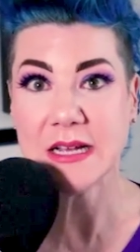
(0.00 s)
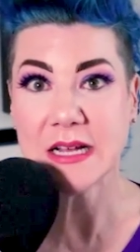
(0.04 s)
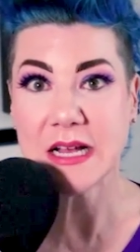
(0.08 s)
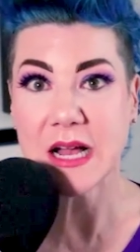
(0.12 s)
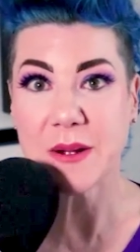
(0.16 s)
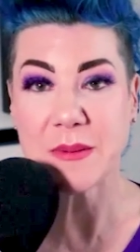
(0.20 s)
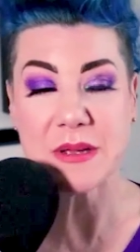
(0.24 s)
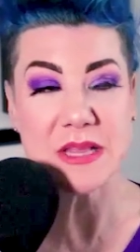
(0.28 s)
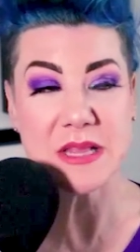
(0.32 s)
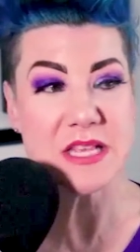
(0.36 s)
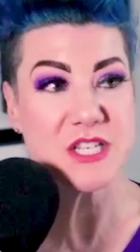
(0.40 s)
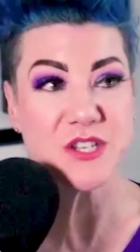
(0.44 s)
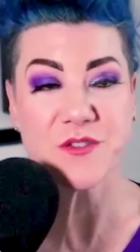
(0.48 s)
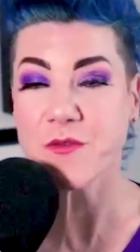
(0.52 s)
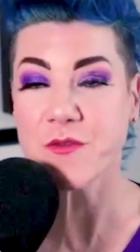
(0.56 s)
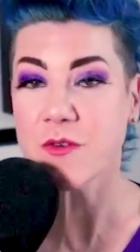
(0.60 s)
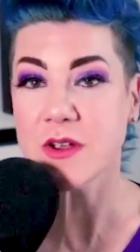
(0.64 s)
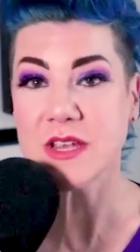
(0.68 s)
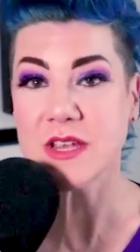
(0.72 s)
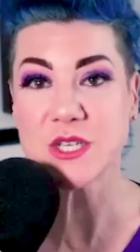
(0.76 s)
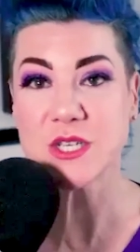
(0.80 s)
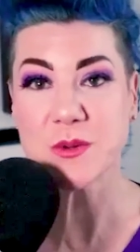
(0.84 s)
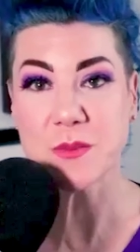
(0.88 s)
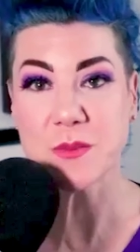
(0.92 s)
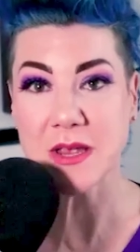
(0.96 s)
I mean, this
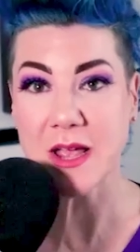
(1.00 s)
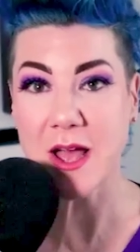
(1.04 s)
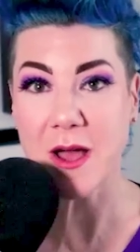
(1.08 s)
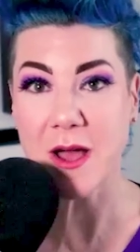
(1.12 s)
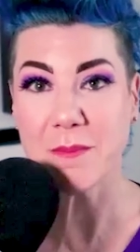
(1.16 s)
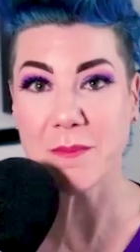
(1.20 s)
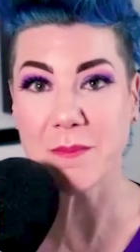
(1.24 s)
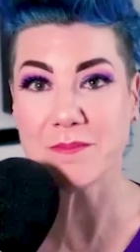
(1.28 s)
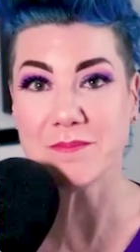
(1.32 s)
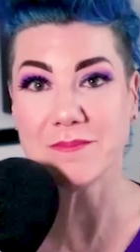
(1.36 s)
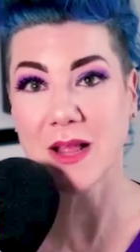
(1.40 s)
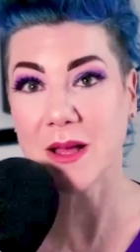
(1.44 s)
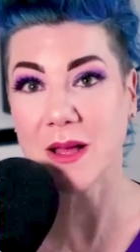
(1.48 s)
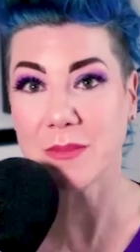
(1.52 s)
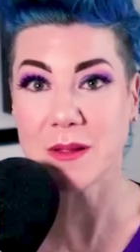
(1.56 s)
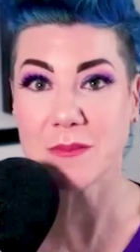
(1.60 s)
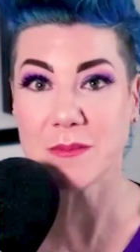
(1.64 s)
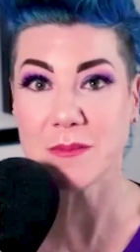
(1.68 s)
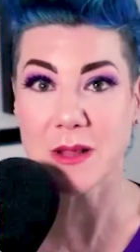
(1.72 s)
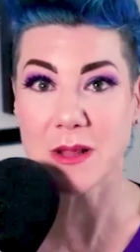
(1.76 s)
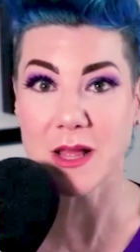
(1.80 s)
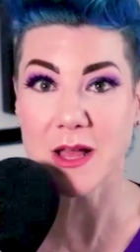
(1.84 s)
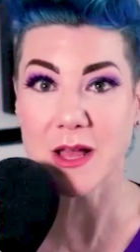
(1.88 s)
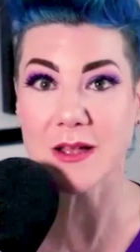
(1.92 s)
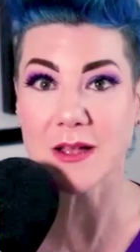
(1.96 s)
frees me up, blah, blah,
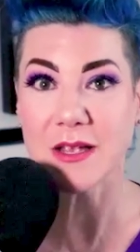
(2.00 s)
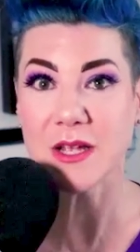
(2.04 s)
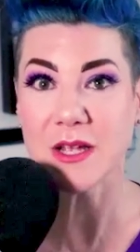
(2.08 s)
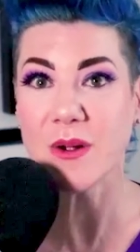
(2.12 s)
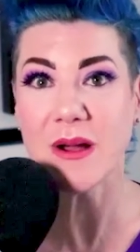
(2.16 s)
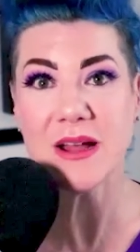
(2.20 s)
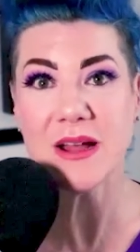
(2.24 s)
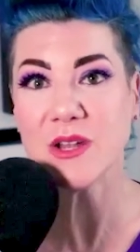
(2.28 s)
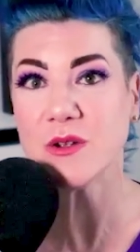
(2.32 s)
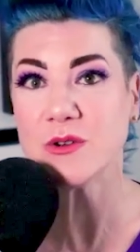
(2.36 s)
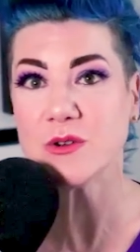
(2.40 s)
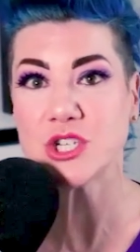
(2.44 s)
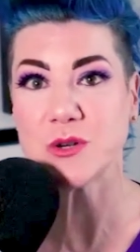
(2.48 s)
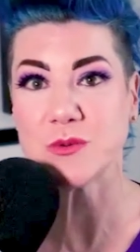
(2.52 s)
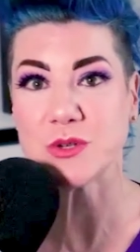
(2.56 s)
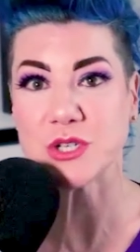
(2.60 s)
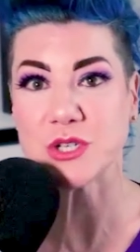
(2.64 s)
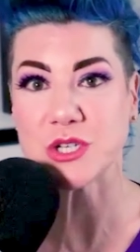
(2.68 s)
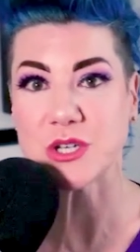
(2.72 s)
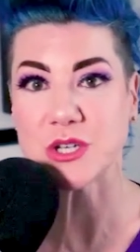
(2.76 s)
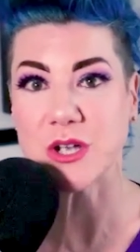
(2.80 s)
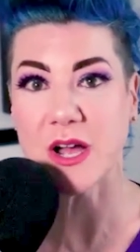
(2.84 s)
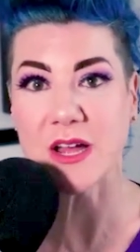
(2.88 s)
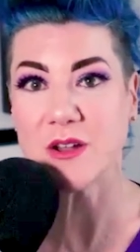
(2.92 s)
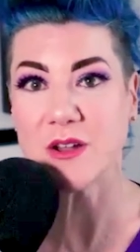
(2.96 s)
blah. You know, I knew she
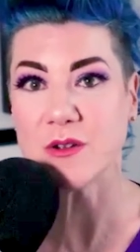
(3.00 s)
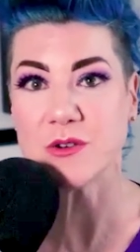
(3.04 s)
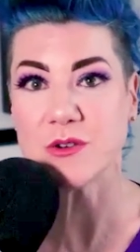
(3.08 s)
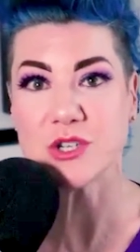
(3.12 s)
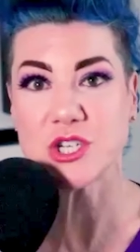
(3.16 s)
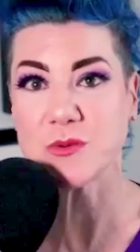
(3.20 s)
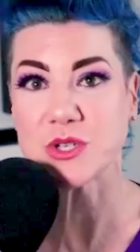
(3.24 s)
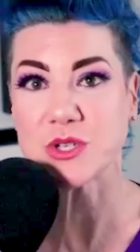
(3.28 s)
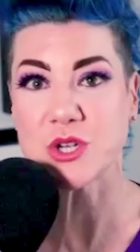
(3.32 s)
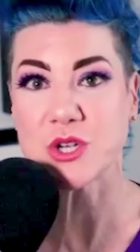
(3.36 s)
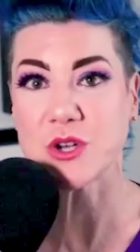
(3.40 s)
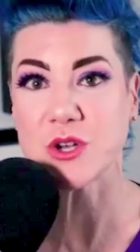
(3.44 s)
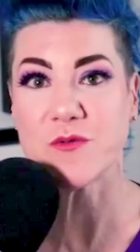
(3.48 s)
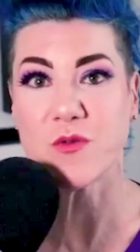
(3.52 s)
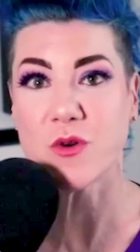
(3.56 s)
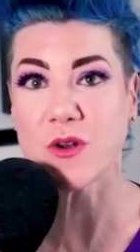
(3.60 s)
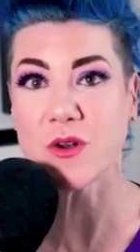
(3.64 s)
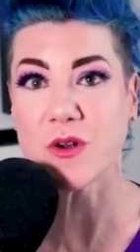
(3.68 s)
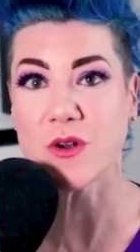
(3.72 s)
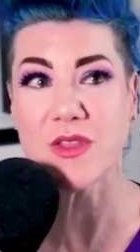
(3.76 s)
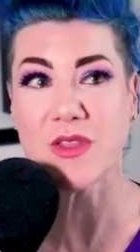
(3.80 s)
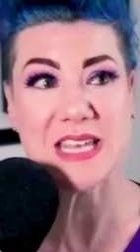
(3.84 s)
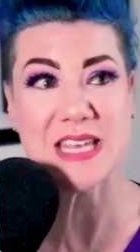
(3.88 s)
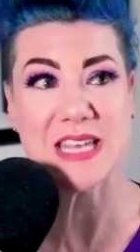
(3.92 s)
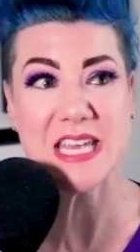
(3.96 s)
was, I knew she was good for
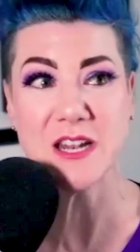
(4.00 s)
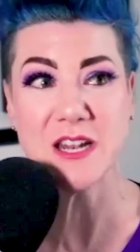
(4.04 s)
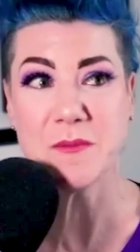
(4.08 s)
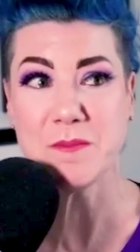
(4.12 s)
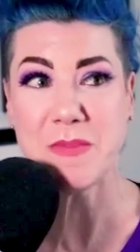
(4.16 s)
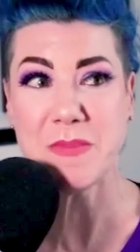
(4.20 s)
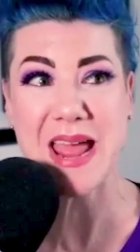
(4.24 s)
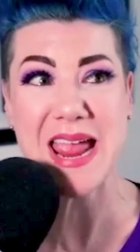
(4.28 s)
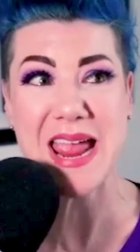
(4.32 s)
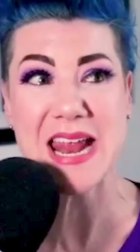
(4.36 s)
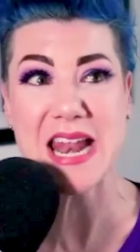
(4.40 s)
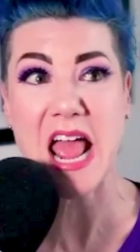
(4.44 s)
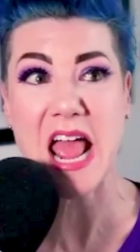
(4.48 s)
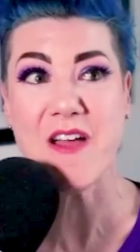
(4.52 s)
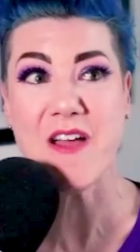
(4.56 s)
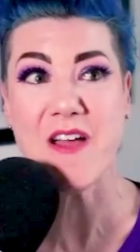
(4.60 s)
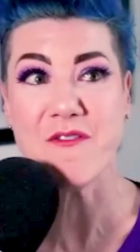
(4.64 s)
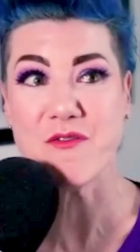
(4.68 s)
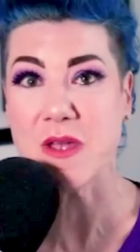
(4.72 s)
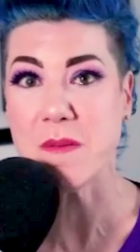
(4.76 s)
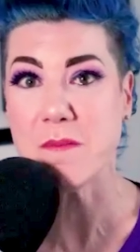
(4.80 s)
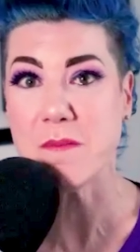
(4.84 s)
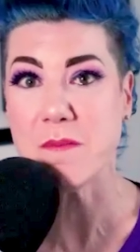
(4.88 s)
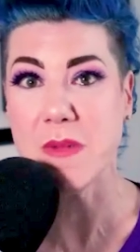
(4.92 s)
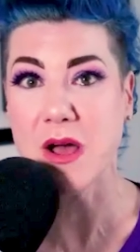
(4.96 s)
it. That kid paid
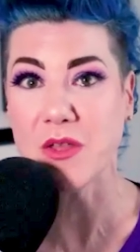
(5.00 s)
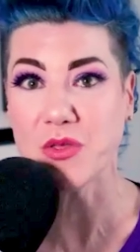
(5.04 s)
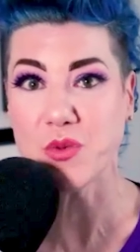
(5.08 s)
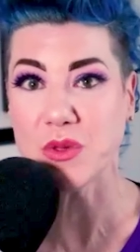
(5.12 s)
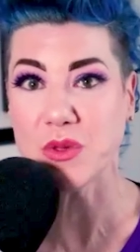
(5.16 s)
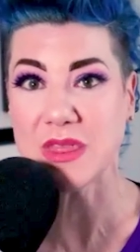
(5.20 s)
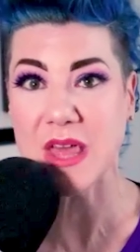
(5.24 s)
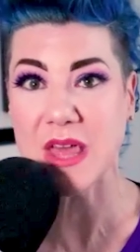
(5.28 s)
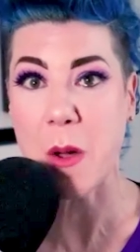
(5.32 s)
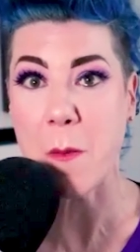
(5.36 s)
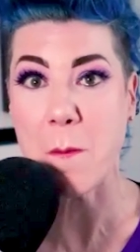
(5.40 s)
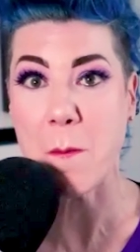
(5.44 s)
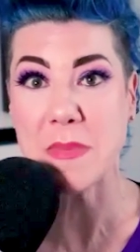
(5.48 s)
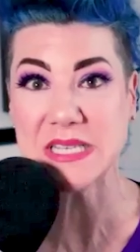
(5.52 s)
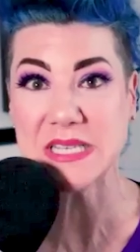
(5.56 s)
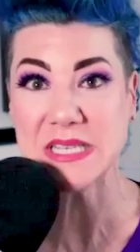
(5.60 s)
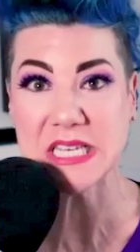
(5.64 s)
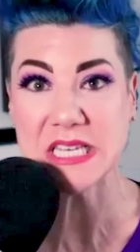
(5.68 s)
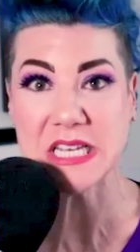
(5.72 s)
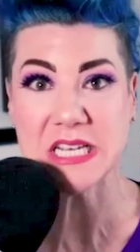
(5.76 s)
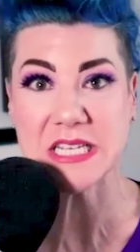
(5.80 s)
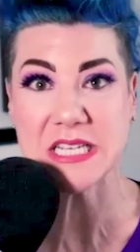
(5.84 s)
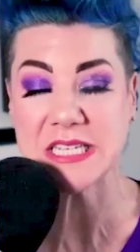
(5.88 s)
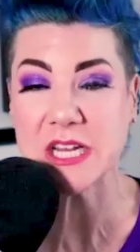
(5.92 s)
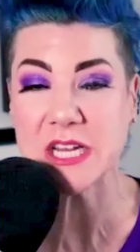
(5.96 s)
every month without
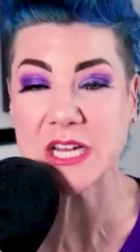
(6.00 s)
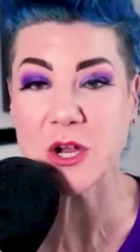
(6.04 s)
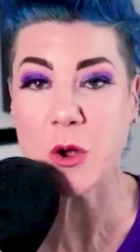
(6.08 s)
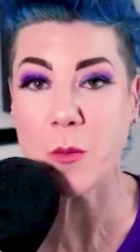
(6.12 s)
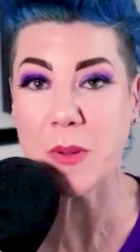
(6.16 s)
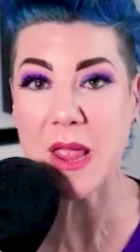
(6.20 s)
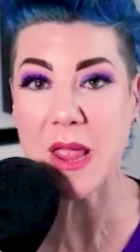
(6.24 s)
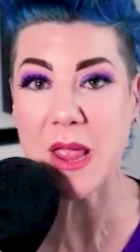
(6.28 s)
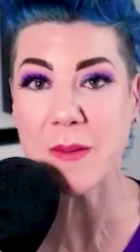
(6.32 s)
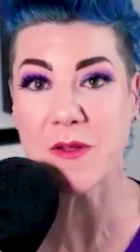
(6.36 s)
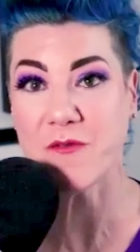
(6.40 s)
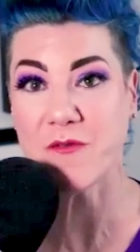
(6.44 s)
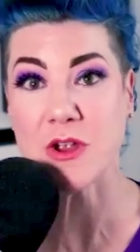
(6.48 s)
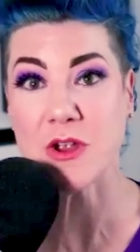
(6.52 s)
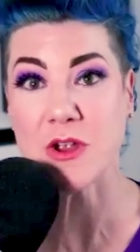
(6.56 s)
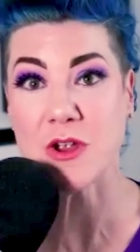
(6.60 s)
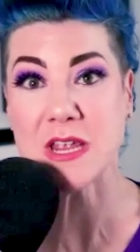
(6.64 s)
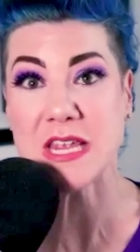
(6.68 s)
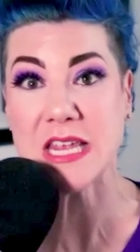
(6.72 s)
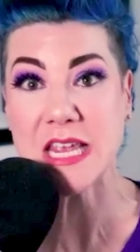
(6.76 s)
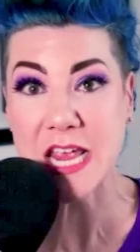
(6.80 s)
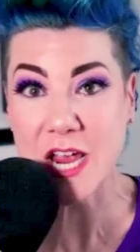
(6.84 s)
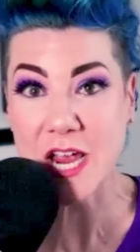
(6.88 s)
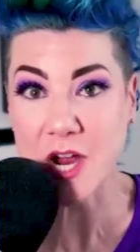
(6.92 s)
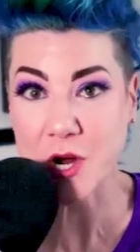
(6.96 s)
missing a single payment for
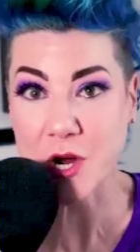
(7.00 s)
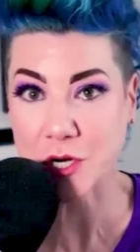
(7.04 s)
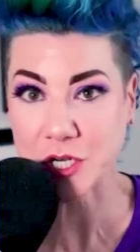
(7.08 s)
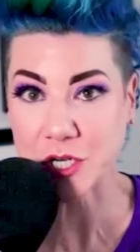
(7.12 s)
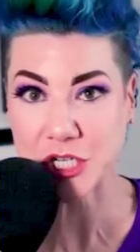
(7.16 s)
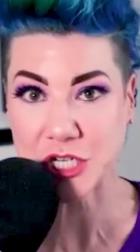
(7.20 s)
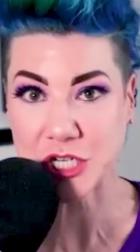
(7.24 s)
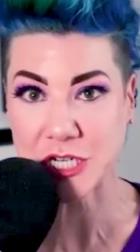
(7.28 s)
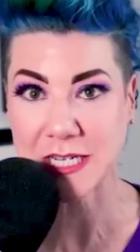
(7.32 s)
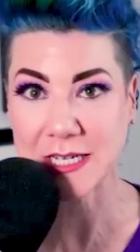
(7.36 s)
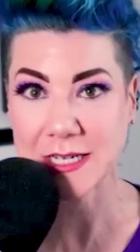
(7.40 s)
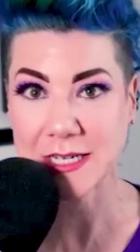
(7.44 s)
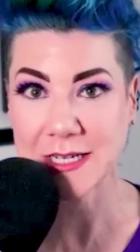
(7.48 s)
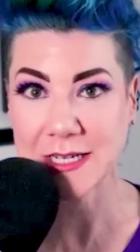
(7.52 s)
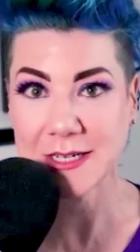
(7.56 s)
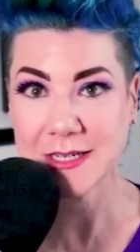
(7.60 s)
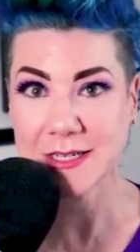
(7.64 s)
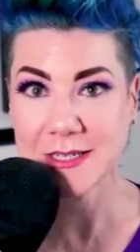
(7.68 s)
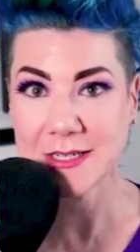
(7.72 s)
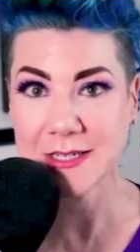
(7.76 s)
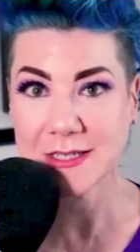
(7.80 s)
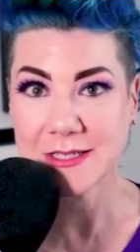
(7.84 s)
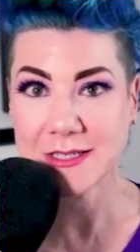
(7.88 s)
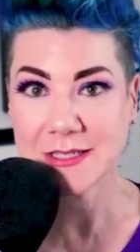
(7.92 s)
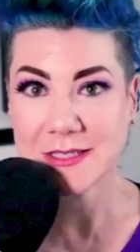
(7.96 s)
years.
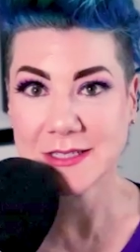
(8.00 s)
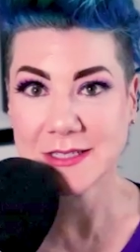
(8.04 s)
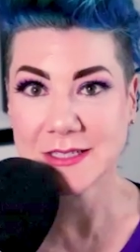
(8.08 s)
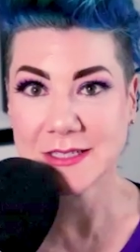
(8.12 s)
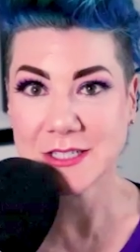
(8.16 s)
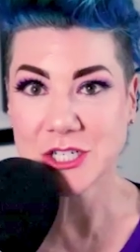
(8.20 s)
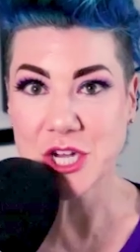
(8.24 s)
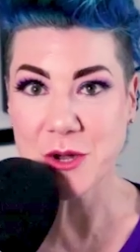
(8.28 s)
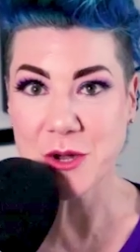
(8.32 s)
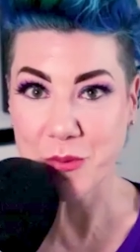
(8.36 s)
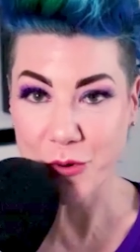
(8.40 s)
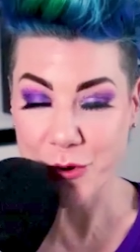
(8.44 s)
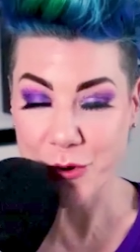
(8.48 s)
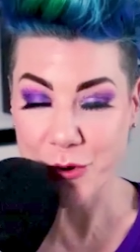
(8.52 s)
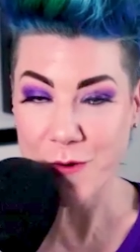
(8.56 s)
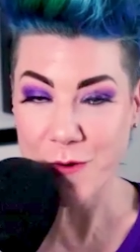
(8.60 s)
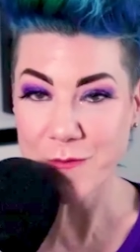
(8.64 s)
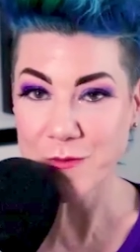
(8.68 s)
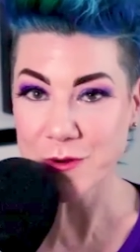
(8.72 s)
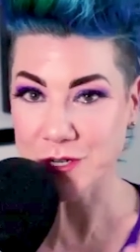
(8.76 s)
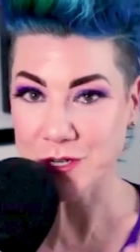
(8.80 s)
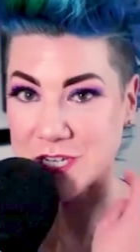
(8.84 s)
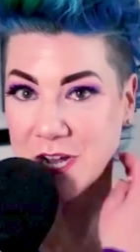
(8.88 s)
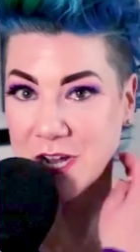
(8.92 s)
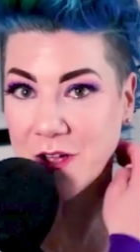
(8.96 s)
She proved
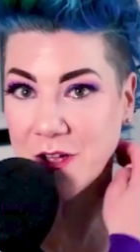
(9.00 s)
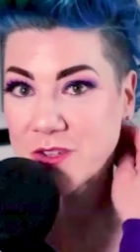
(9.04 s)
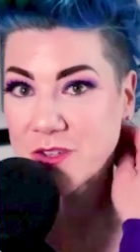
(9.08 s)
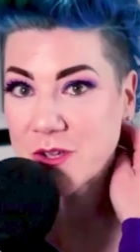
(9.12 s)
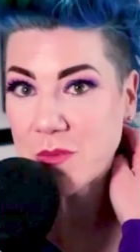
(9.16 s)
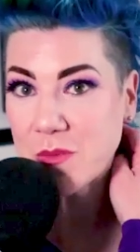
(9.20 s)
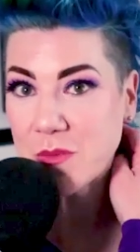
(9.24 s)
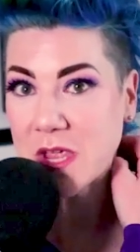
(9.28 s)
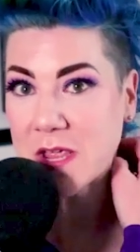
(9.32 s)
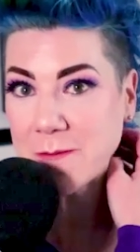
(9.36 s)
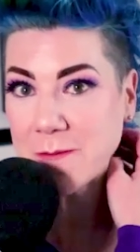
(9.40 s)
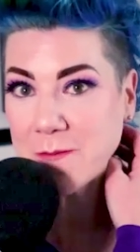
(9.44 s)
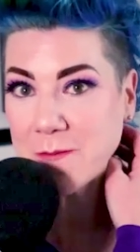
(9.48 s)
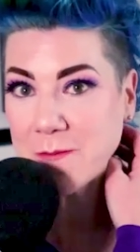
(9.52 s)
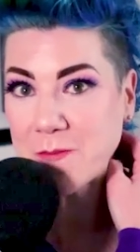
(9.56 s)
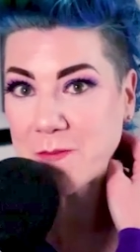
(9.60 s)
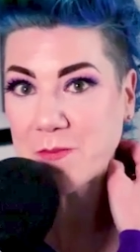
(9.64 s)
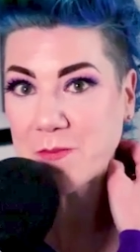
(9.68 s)
herself to me.